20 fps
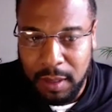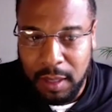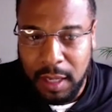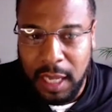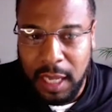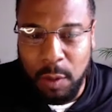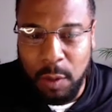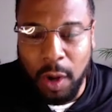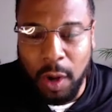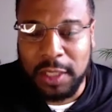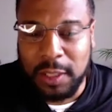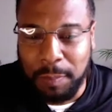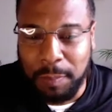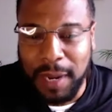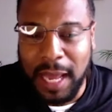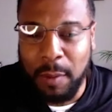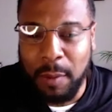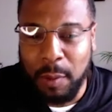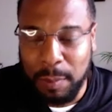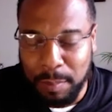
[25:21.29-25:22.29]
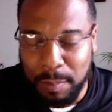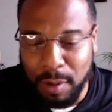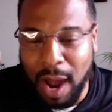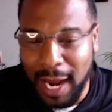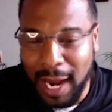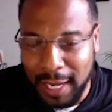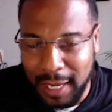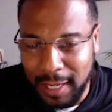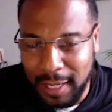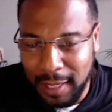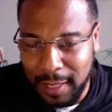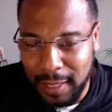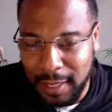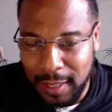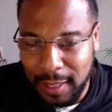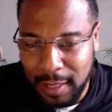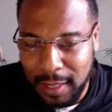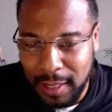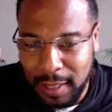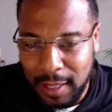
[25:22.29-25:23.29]
He wants to play with Bronny,
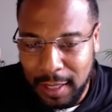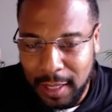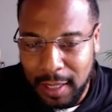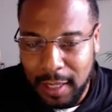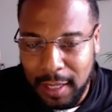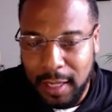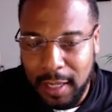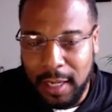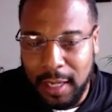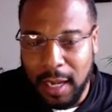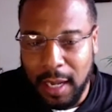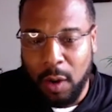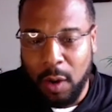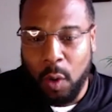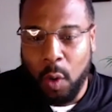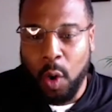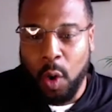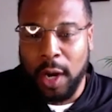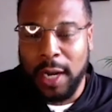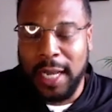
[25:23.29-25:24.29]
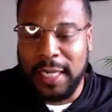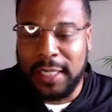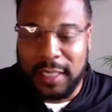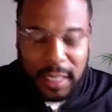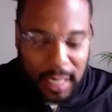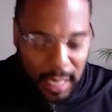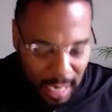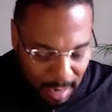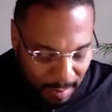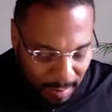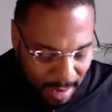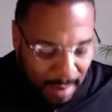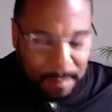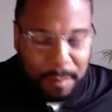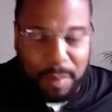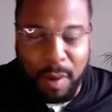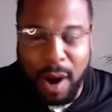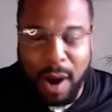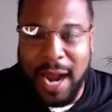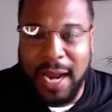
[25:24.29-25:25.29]
or at least him
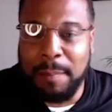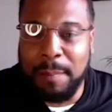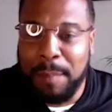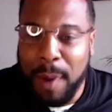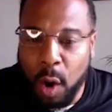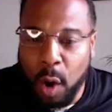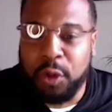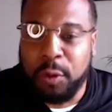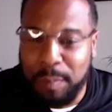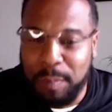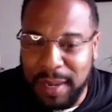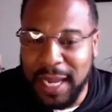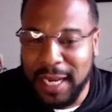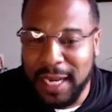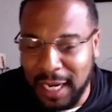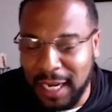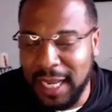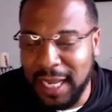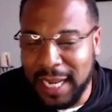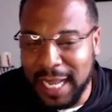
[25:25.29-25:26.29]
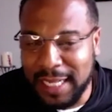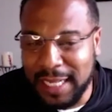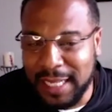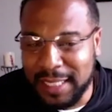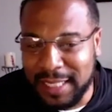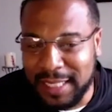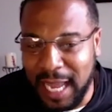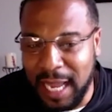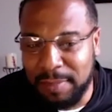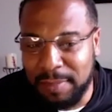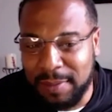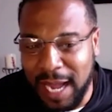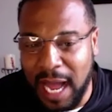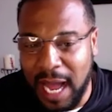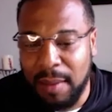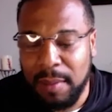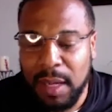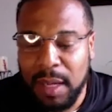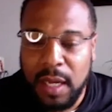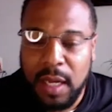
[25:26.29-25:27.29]
and Bronny both be in the league at the same
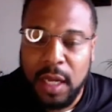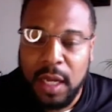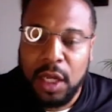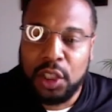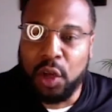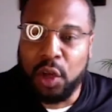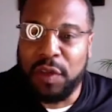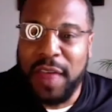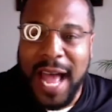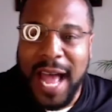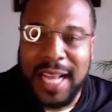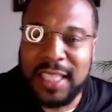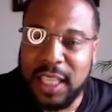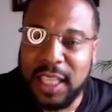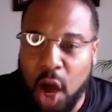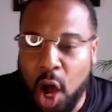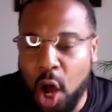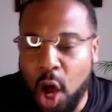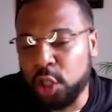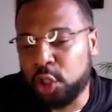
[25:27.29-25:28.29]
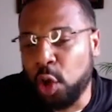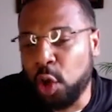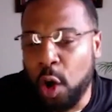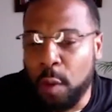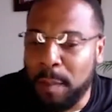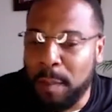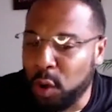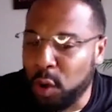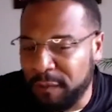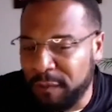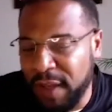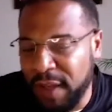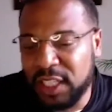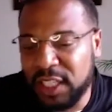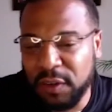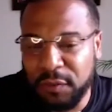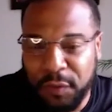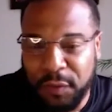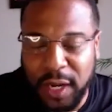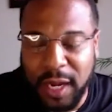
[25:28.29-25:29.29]
time. So that's also a
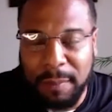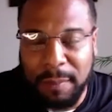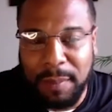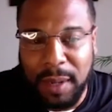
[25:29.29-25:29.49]
motivation for him.